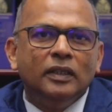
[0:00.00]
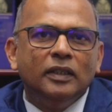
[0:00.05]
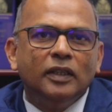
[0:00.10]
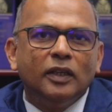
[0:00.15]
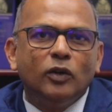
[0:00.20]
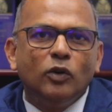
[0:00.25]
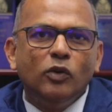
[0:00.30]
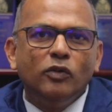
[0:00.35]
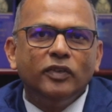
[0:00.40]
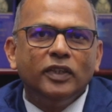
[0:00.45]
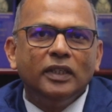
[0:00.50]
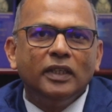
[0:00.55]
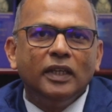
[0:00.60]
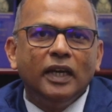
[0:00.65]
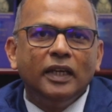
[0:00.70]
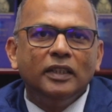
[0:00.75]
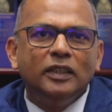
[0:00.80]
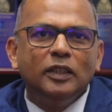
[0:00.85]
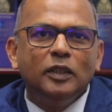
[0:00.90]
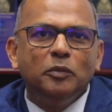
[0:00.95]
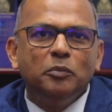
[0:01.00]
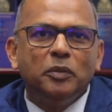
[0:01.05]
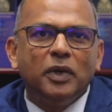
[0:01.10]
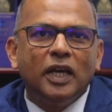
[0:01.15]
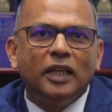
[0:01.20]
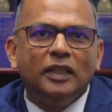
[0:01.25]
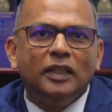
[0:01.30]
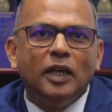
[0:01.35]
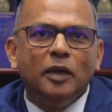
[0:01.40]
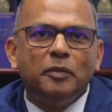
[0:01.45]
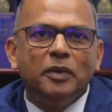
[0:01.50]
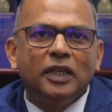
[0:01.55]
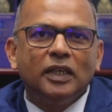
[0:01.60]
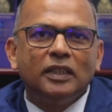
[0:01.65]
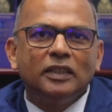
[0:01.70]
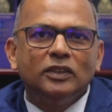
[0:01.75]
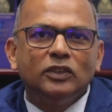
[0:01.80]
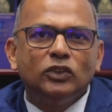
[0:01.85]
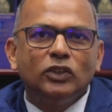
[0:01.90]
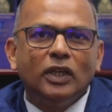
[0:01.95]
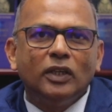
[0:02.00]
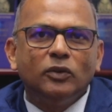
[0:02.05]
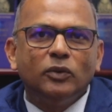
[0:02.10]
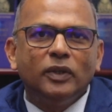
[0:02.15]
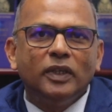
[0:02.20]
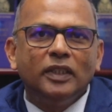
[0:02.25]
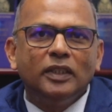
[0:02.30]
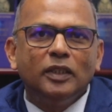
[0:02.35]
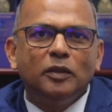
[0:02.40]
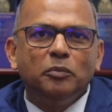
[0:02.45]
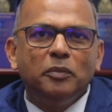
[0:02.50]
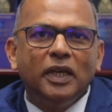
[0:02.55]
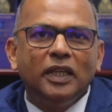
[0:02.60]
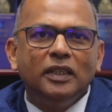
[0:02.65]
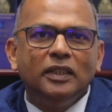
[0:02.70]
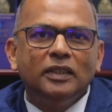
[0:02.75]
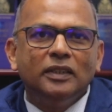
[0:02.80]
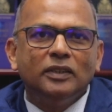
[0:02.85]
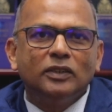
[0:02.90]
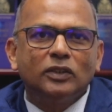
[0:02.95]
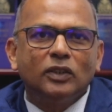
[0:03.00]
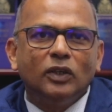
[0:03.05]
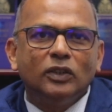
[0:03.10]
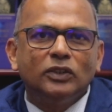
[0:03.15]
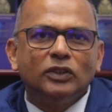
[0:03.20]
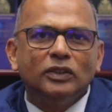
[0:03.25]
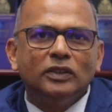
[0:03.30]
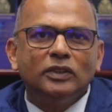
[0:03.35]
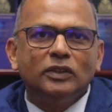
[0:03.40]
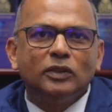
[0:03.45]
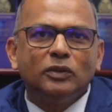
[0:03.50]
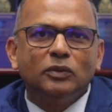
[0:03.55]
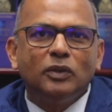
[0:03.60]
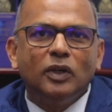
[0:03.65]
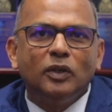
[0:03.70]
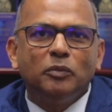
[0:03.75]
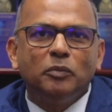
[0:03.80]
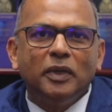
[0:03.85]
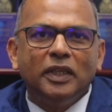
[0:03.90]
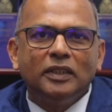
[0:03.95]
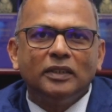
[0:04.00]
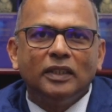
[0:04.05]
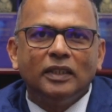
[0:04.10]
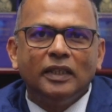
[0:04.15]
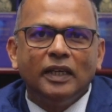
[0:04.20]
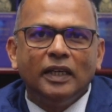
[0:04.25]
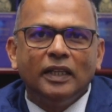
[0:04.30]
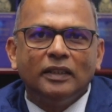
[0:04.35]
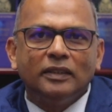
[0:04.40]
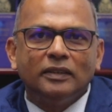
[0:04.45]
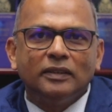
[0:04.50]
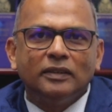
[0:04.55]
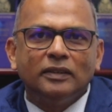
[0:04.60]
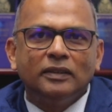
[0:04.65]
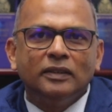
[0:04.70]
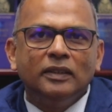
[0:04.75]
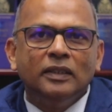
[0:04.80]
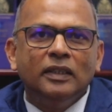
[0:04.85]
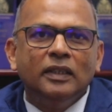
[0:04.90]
The COVID-19 pandemic has generated many discussions around mental health.